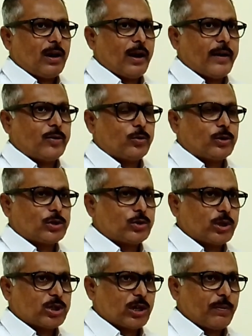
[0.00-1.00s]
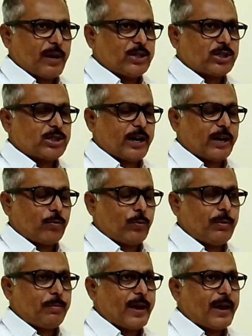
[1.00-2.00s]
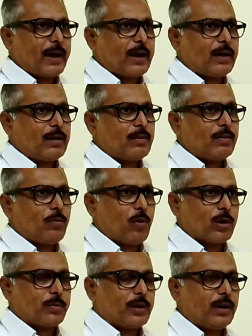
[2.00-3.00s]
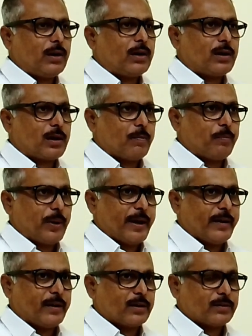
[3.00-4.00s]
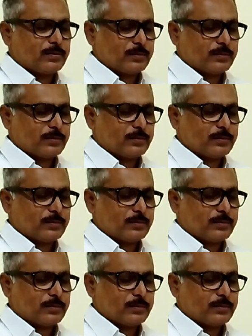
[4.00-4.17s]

and to the judicial magistrate we make formal complaint.